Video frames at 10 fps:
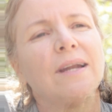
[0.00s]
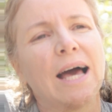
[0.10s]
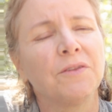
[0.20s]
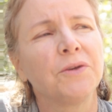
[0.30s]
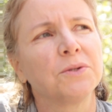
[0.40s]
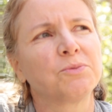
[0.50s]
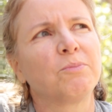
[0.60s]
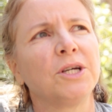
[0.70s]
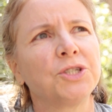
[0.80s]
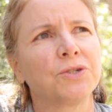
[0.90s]
land use
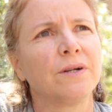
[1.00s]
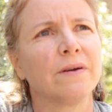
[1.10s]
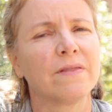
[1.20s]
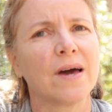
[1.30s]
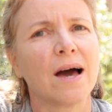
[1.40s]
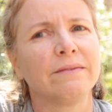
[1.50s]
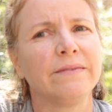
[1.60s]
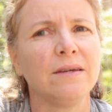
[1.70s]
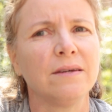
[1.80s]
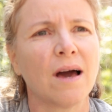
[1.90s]
pressure that
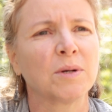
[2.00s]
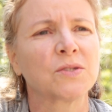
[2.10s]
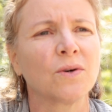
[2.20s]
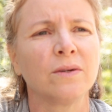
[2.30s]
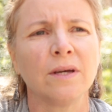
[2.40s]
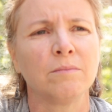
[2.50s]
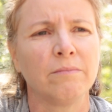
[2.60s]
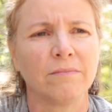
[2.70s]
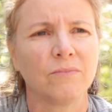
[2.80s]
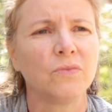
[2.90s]
the Amazonian
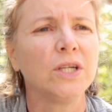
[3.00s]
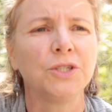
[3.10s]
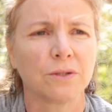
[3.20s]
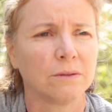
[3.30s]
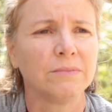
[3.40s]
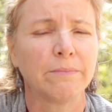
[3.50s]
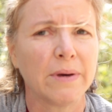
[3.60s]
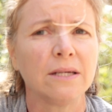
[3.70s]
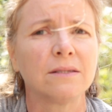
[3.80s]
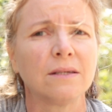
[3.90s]
region, the
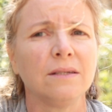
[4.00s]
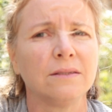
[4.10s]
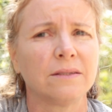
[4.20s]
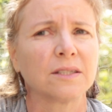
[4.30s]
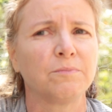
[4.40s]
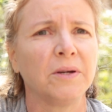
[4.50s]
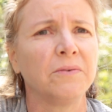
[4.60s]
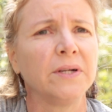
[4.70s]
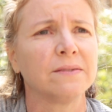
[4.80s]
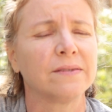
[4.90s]
basin, is
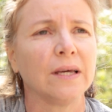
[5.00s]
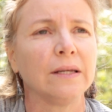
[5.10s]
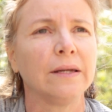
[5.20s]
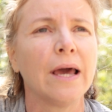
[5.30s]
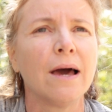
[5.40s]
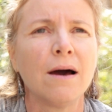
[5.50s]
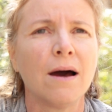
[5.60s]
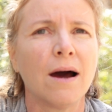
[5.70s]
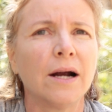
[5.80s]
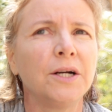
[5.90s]
experiencing
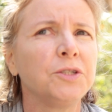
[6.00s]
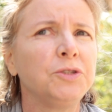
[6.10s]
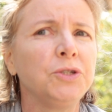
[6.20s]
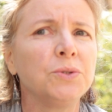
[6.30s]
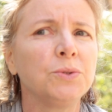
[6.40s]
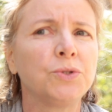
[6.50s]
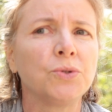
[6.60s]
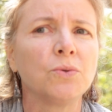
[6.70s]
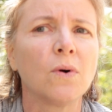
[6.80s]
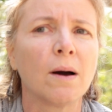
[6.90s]
are due
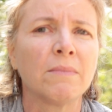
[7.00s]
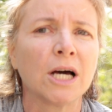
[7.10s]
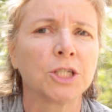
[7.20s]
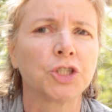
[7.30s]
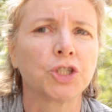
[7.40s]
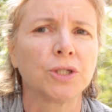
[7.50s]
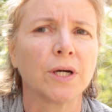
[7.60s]
to a much